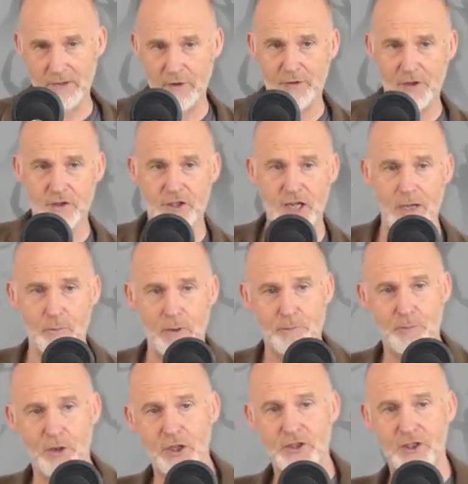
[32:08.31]
everything's happened
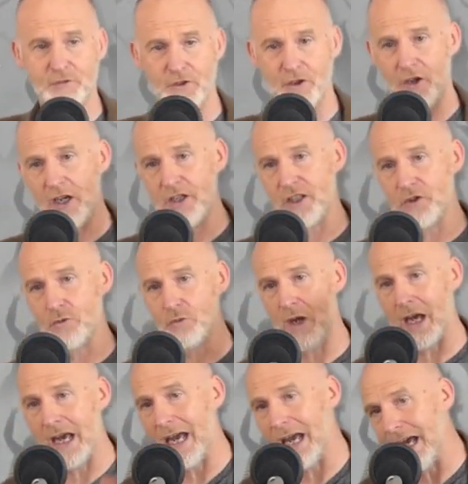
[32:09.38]
with Potiphar and he's
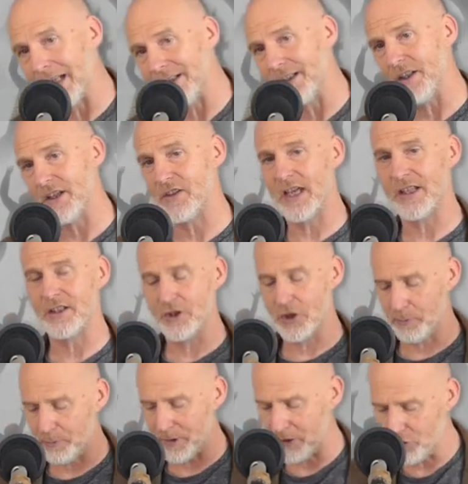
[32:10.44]
ran and he's ended
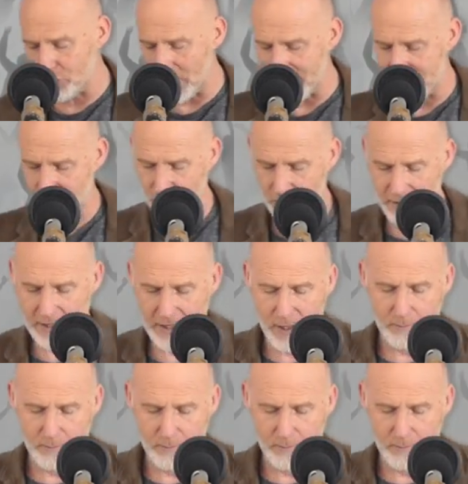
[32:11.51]
up in jail,